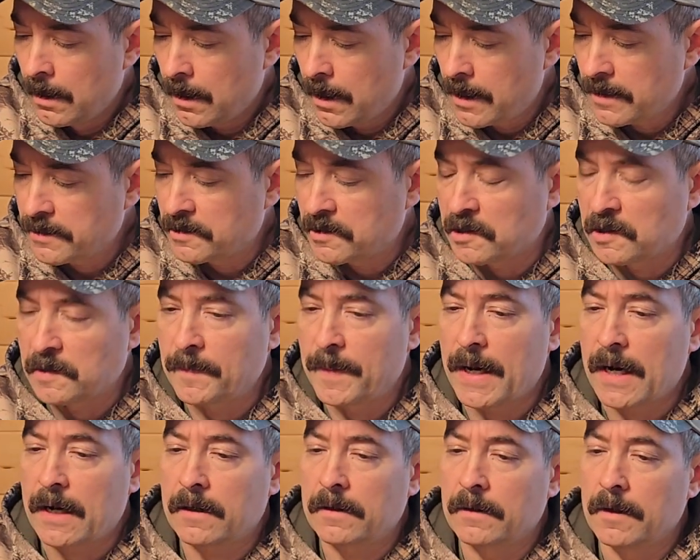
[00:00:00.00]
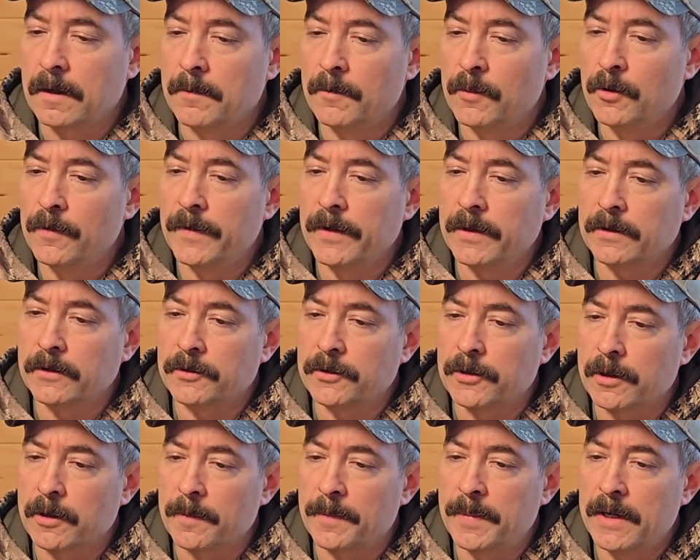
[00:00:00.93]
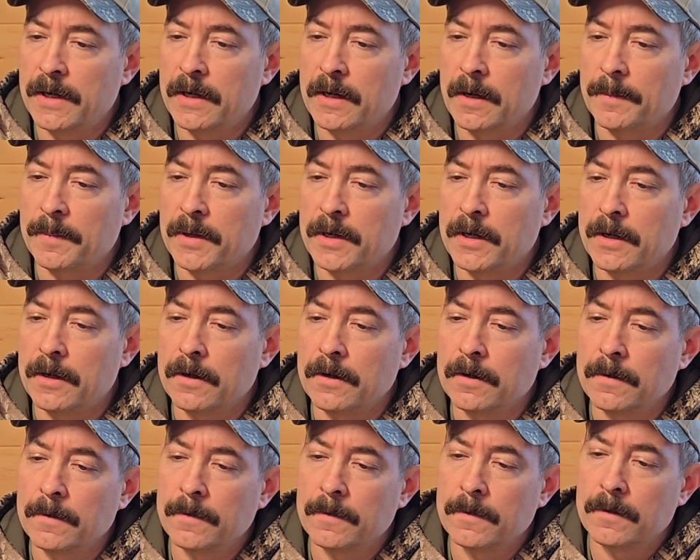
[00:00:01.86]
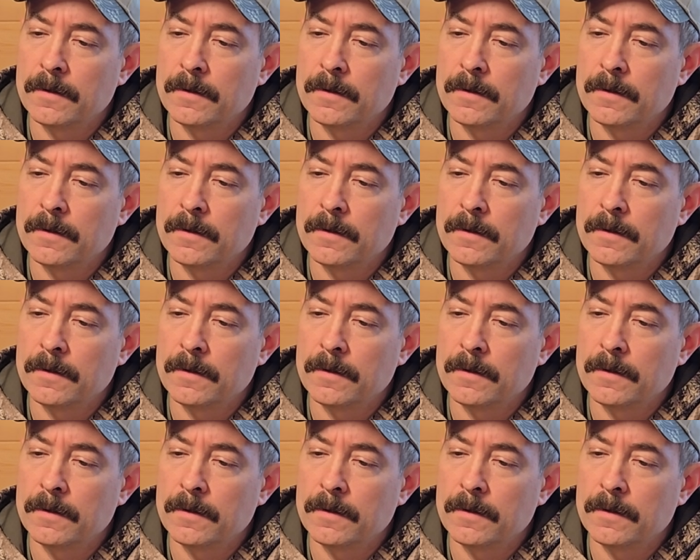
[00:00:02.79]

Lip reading: I suspect that moving the trigger pin up here,